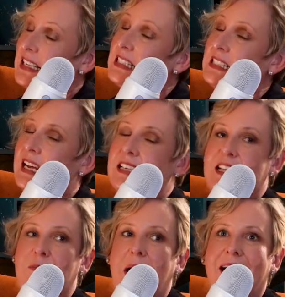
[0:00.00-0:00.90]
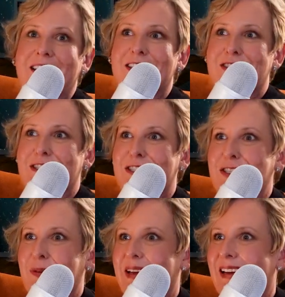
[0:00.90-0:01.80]
these days, I'm back to just
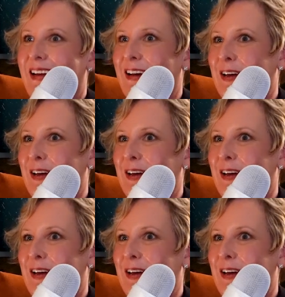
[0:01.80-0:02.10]
doing